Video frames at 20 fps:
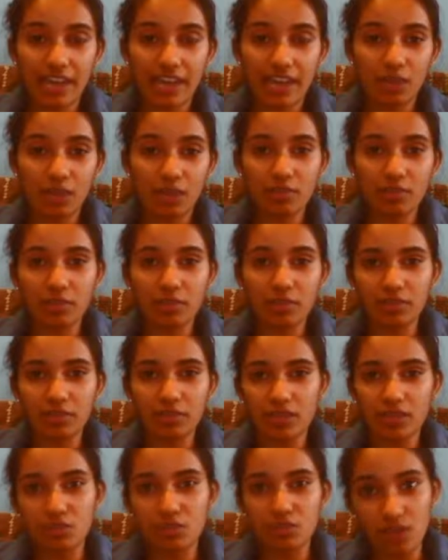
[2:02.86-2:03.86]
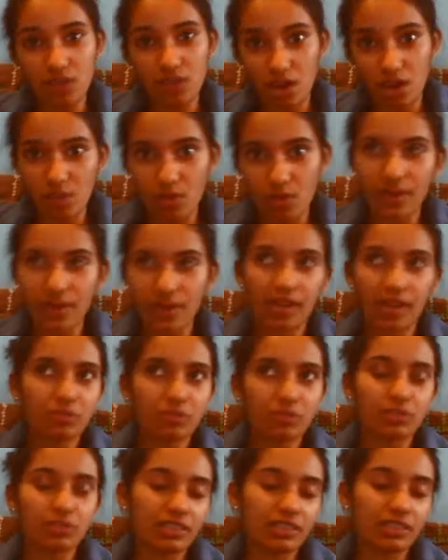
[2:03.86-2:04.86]
to hang out with people that you know and
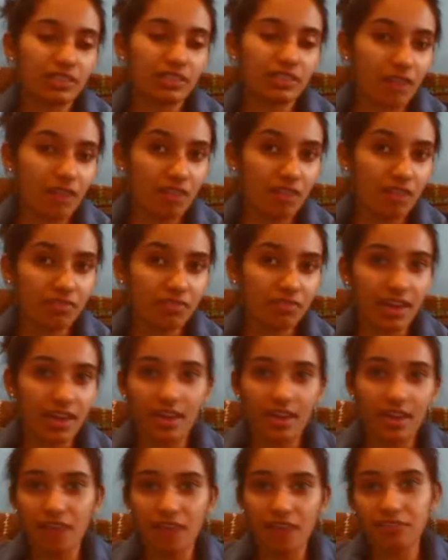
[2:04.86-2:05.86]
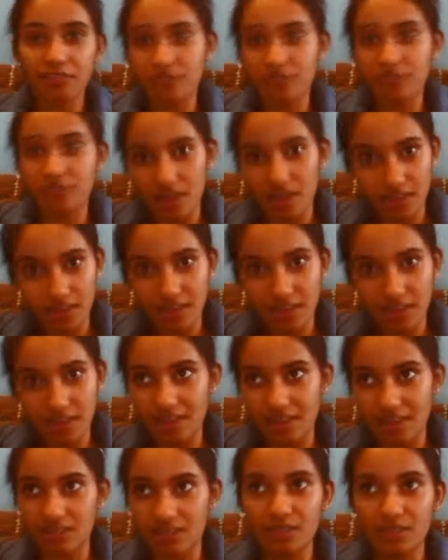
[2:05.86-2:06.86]
absolutely love and have fun
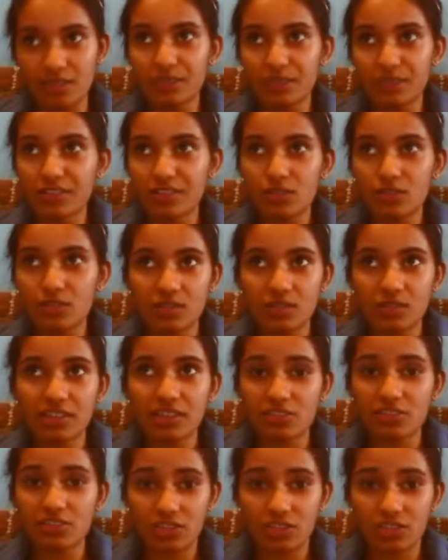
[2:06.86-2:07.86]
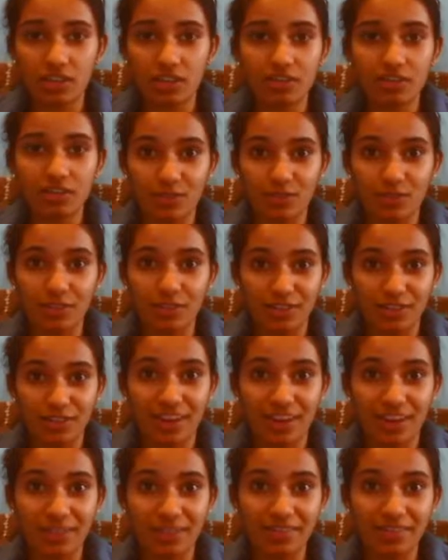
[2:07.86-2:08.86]
and do something constructive with your
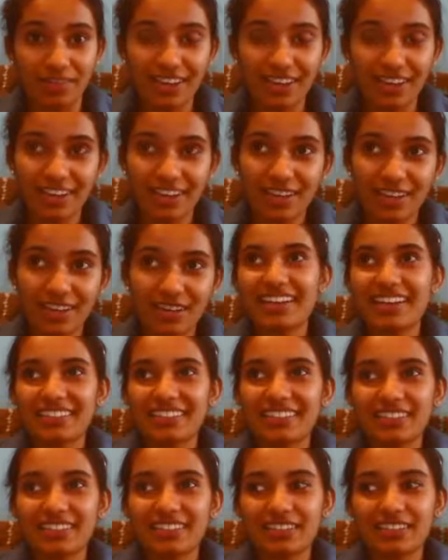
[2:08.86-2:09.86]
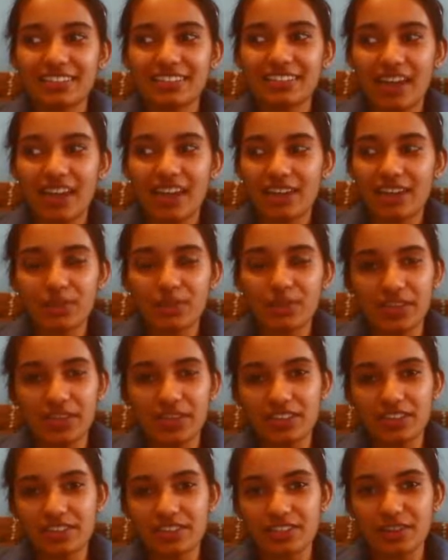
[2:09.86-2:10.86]
time. And, yeah, I don't
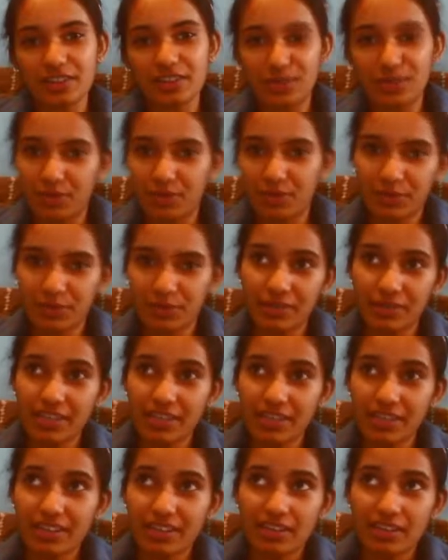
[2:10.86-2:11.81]
want to just go through